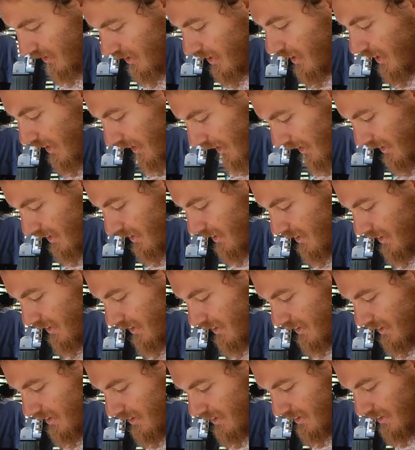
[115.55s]
Yeah,
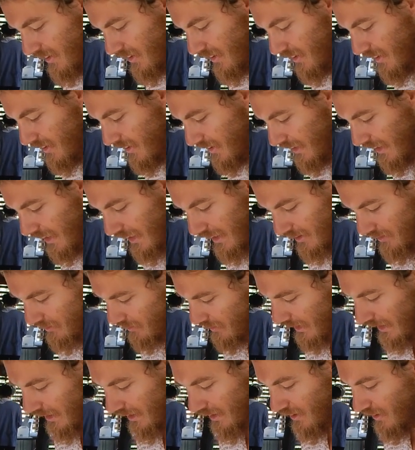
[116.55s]

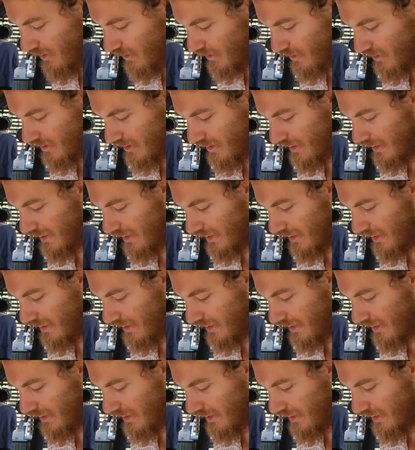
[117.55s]
I don't know.